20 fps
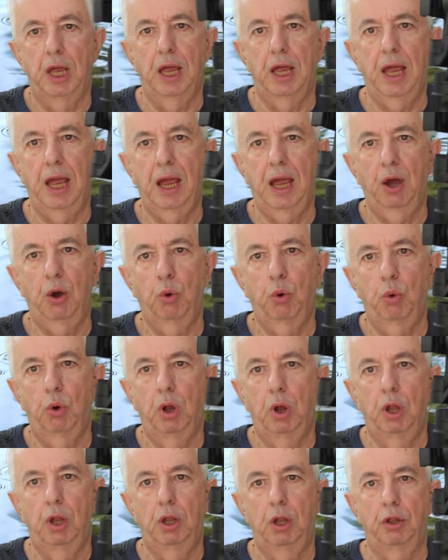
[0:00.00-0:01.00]
how
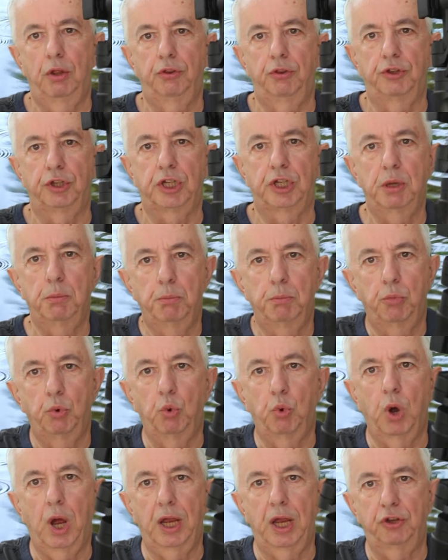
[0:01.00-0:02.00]
the
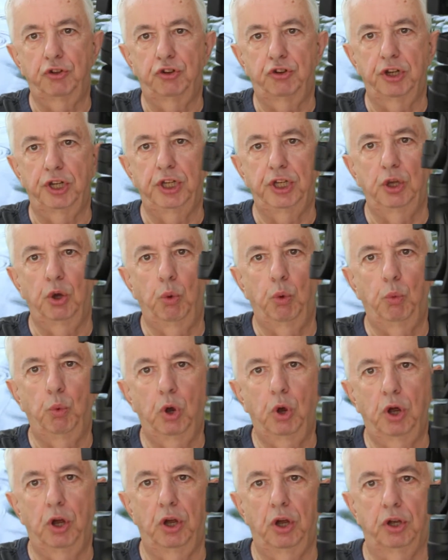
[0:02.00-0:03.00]
gimbal actually
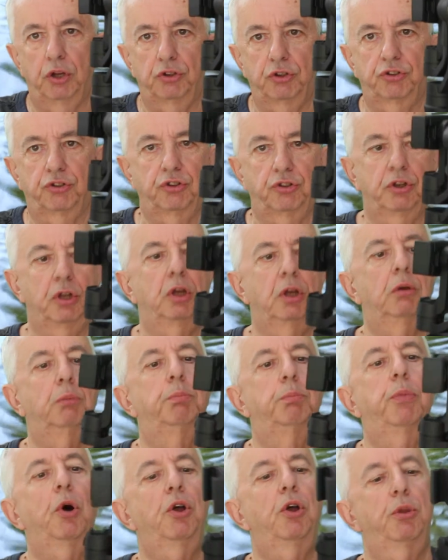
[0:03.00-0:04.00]
works.
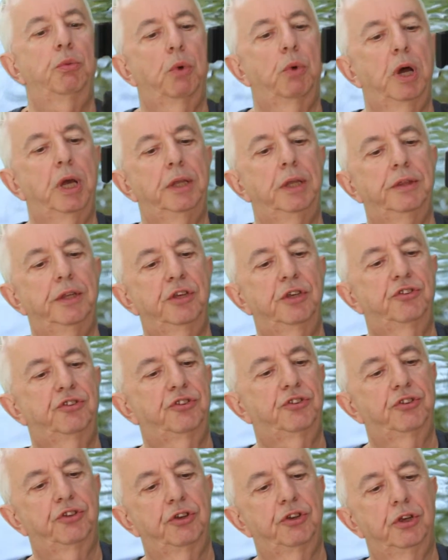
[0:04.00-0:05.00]
And by the way,
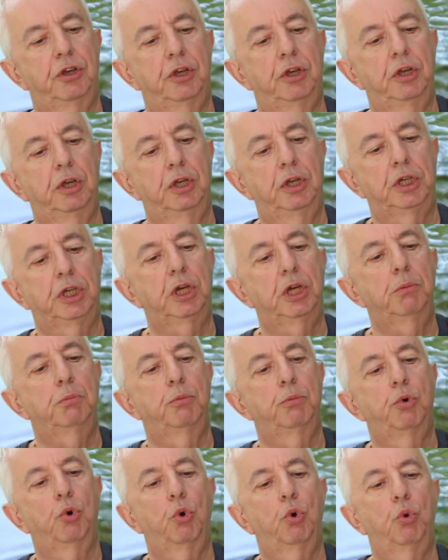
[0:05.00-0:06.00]
this
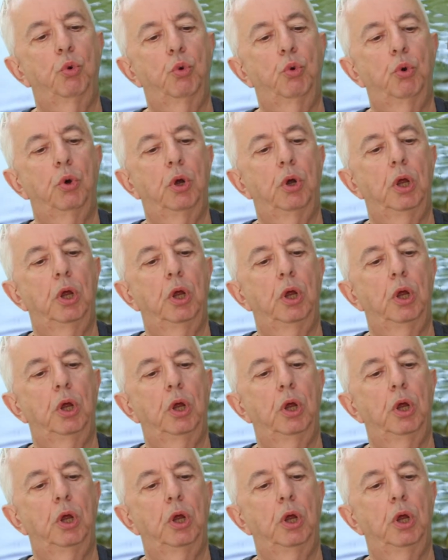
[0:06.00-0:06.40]
gimbal